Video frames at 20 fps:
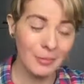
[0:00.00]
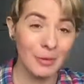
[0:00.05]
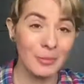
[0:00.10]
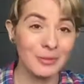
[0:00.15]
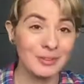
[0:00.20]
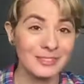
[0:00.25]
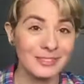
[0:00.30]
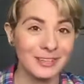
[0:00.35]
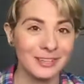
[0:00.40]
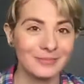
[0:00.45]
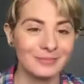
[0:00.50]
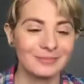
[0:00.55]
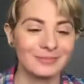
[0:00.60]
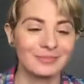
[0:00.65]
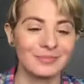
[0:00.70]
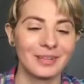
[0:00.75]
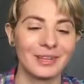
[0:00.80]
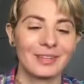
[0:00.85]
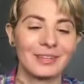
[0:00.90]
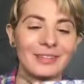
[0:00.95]
I'm almost done.
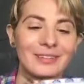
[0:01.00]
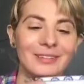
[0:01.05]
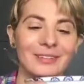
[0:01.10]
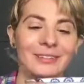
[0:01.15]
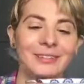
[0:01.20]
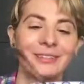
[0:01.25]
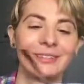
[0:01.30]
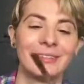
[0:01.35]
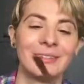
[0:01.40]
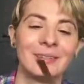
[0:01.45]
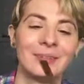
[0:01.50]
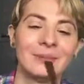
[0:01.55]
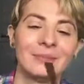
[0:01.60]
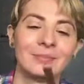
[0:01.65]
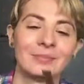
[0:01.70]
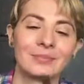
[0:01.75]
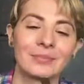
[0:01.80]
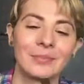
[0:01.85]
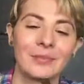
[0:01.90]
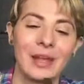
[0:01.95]
I
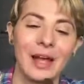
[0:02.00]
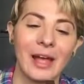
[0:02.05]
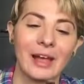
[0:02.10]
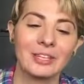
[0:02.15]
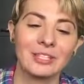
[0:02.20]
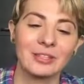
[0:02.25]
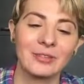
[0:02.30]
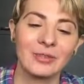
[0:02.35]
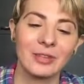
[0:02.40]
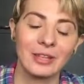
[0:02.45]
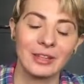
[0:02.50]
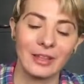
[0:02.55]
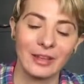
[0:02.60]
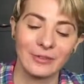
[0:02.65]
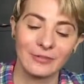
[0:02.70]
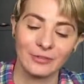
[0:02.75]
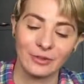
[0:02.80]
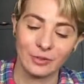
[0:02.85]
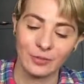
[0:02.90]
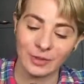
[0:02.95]
actually really
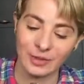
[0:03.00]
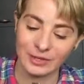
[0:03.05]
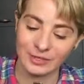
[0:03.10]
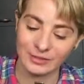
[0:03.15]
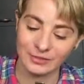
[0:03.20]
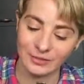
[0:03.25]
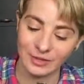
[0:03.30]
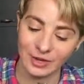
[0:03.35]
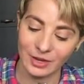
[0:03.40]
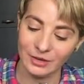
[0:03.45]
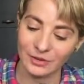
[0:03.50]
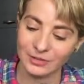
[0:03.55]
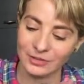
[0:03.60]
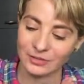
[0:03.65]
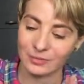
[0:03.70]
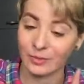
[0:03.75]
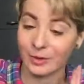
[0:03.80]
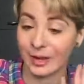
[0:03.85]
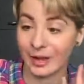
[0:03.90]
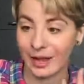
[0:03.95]
like filming these
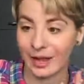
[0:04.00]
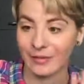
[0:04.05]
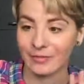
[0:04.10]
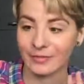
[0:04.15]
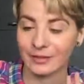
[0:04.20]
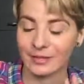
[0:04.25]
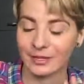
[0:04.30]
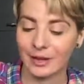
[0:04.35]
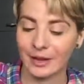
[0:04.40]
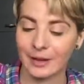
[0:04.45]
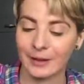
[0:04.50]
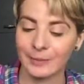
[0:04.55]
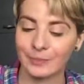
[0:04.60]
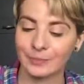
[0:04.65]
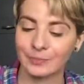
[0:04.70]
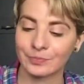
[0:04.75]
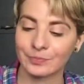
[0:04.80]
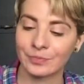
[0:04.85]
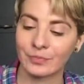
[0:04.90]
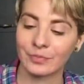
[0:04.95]
videos when I have the
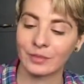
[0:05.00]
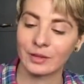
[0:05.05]
time